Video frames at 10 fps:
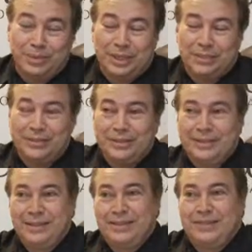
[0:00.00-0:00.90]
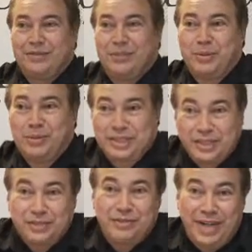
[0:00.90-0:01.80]
but from the
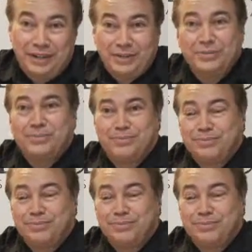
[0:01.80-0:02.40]
business value.